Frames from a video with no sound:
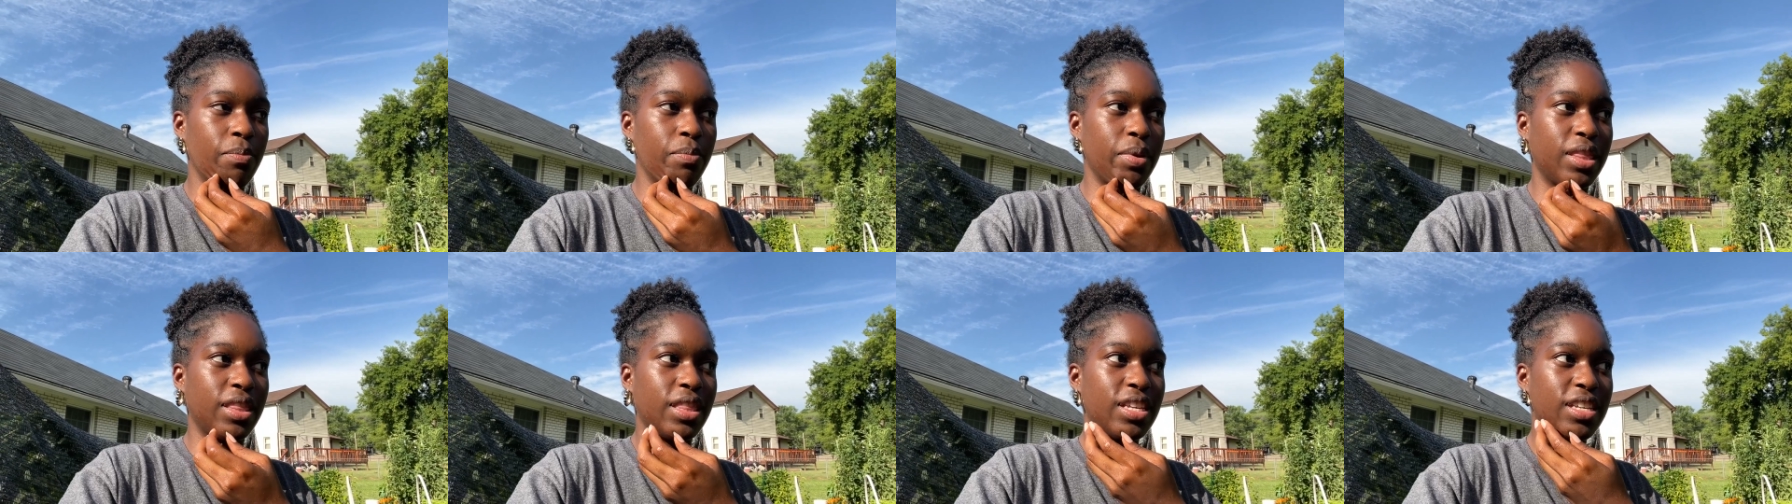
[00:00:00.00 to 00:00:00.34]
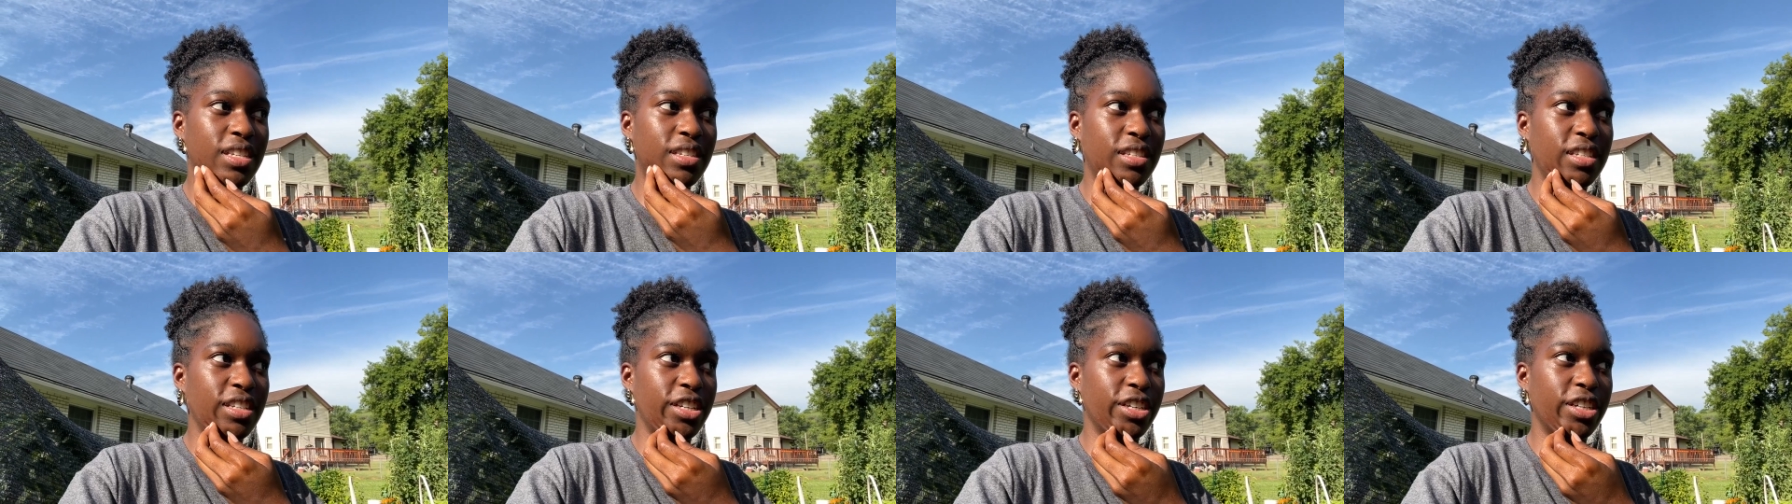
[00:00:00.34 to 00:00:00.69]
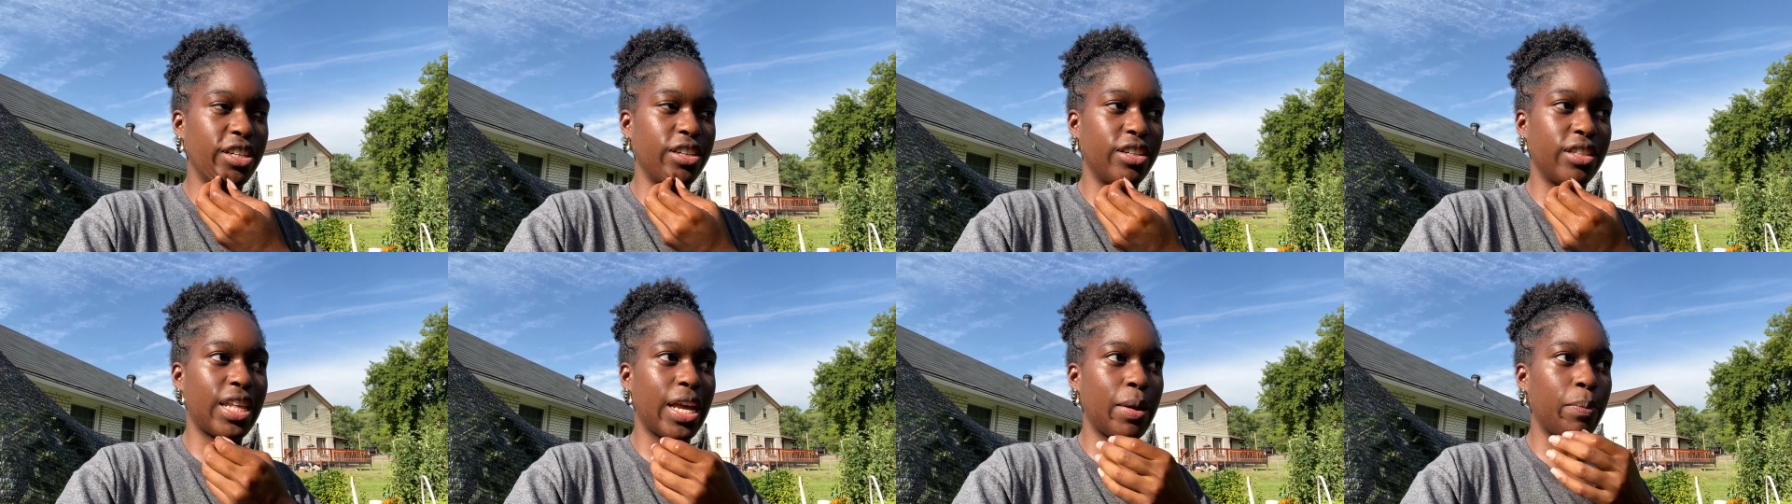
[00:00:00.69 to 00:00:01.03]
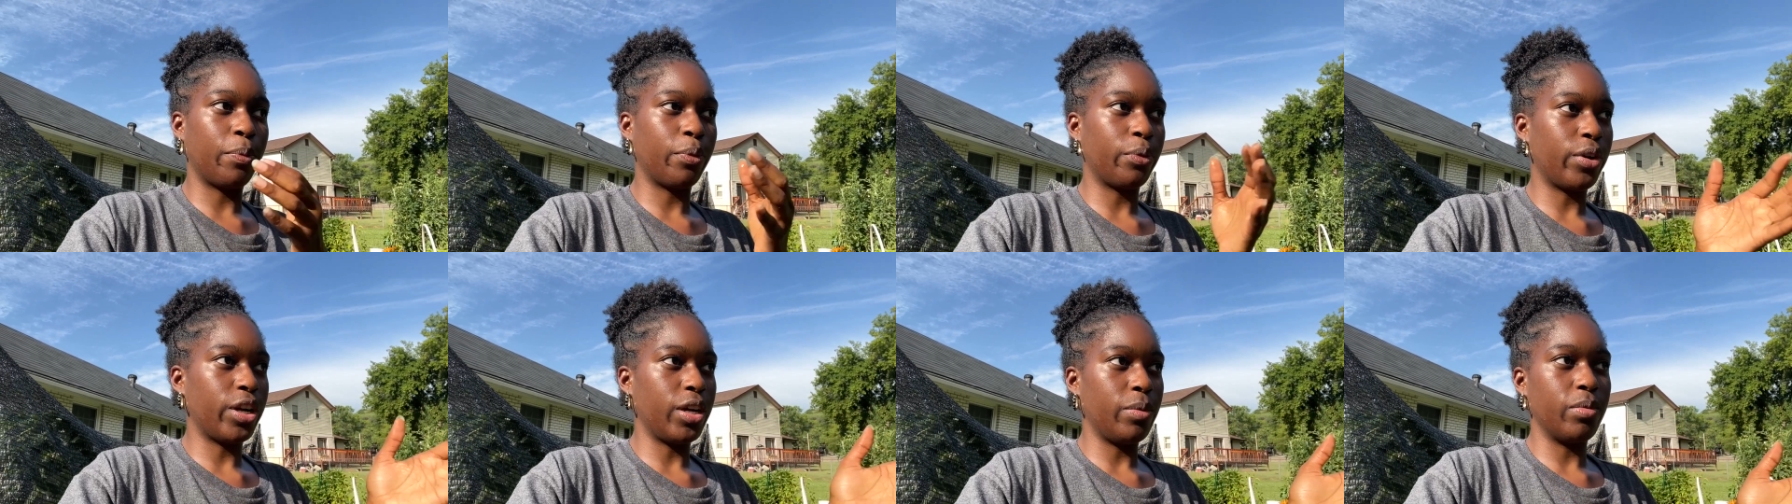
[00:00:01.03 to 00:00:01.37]
but this year they
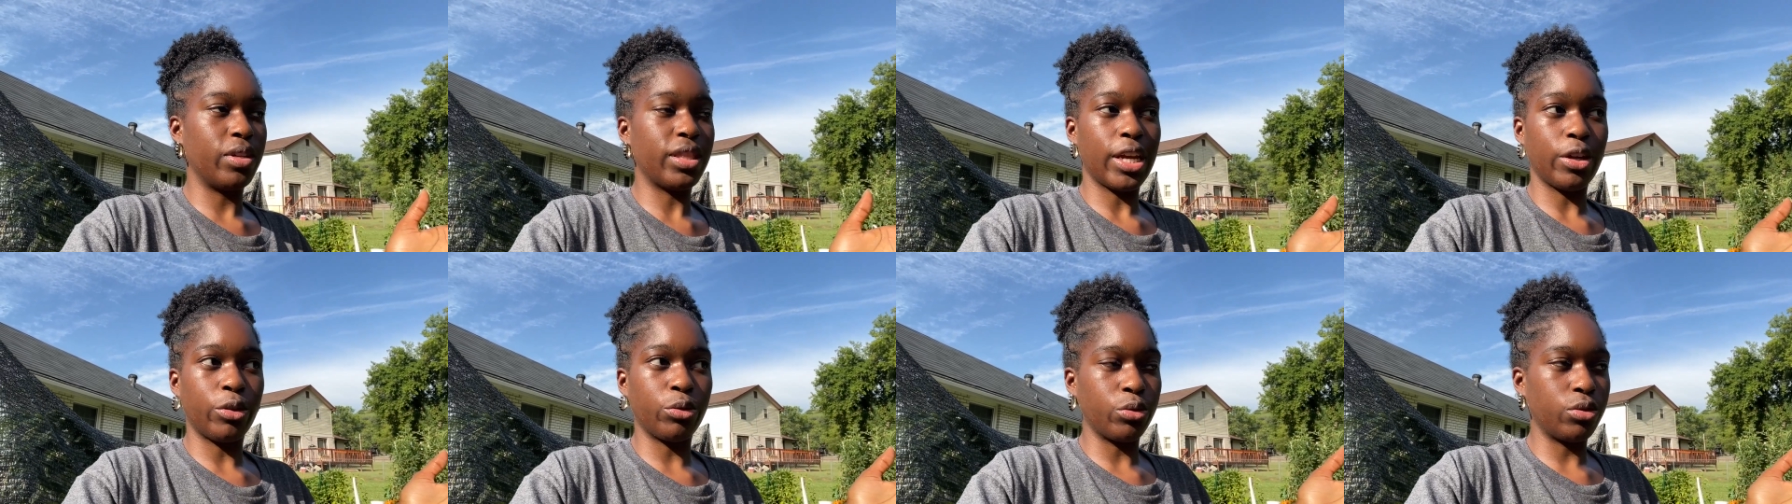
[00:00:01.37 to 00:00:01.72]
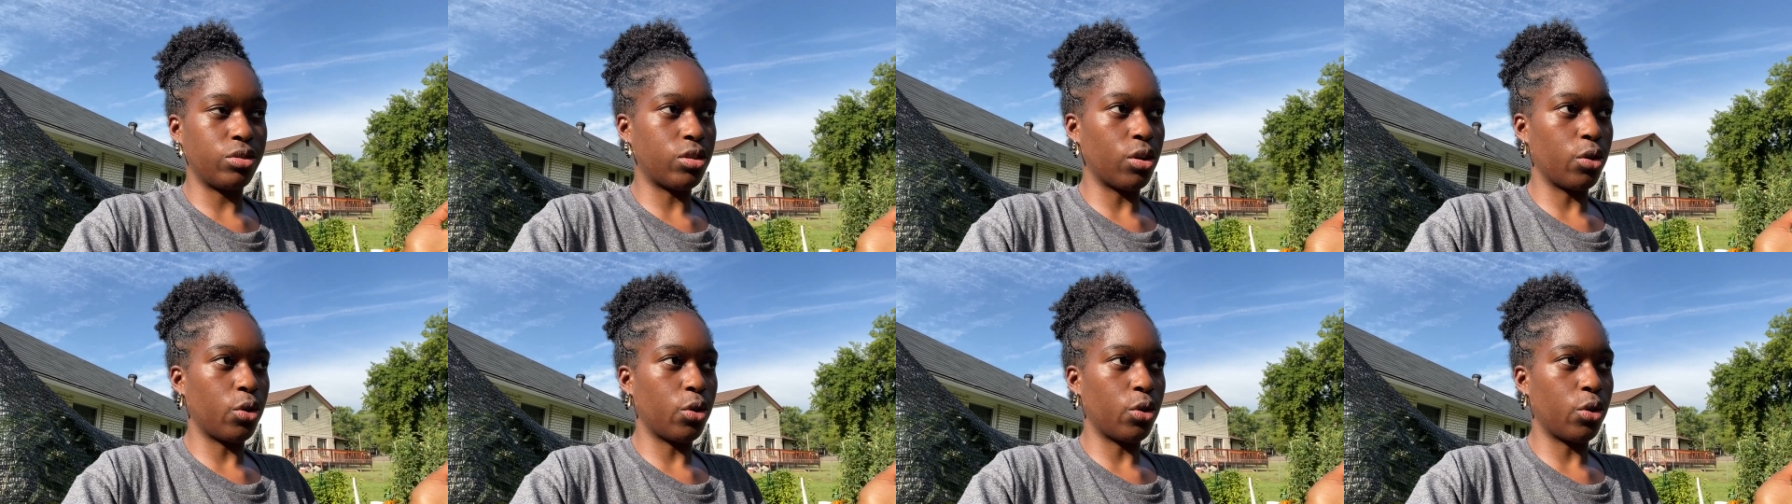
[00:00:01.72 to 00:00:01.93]
grew so